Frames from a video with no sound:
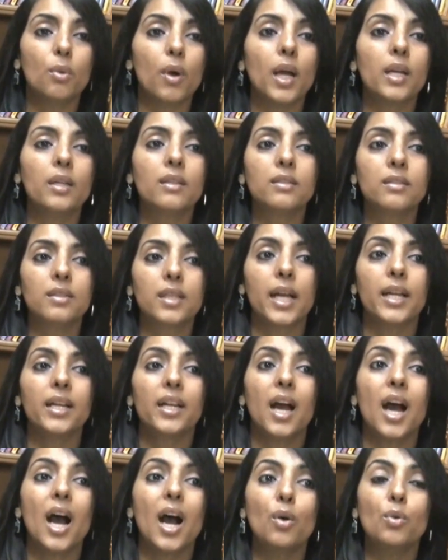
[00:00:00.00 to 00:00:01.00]
understand
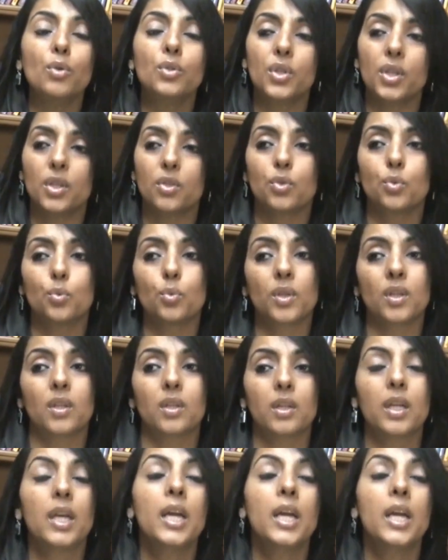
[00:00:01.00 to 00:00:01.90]
how things work